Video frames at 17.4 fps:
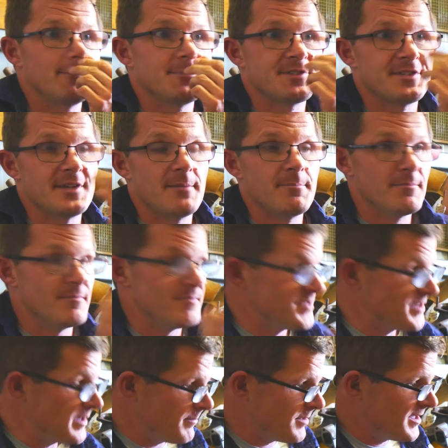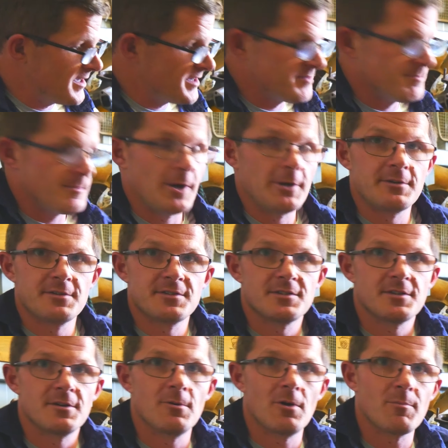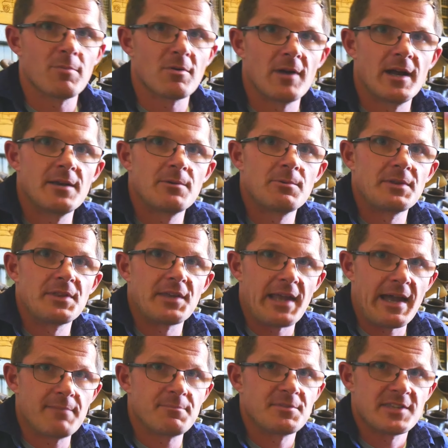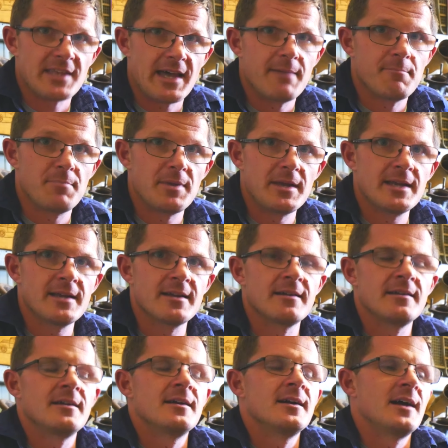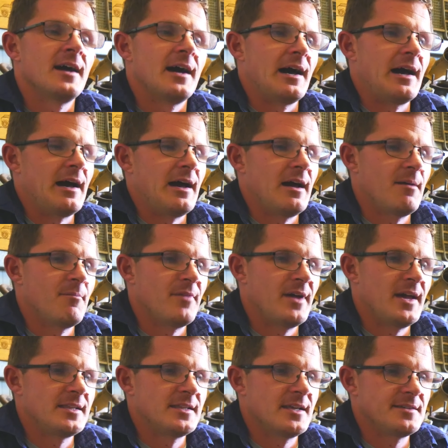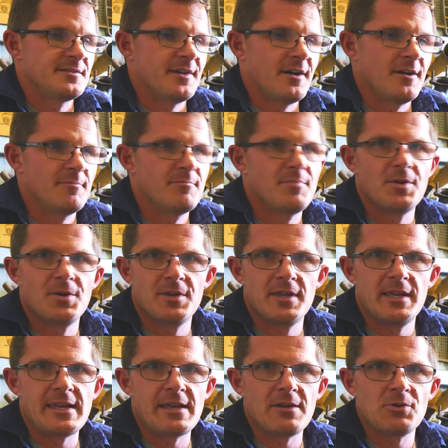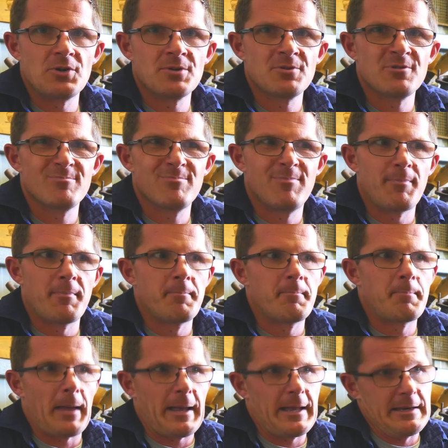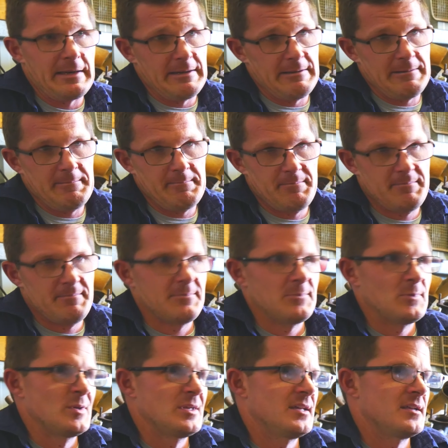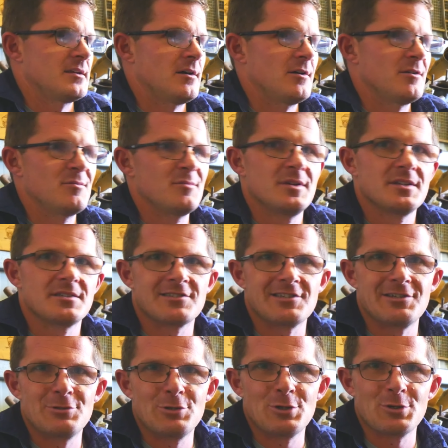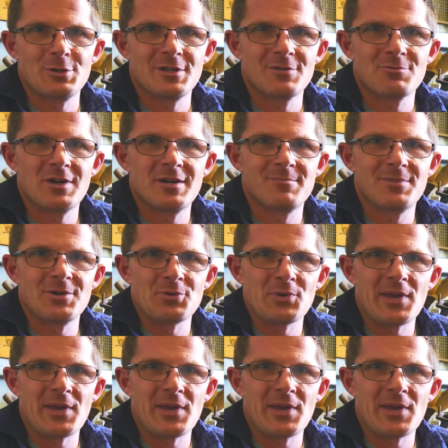Some of these motors do operate with gaps that big, and they don't burn any oil, but you know, it's a newly rebuilt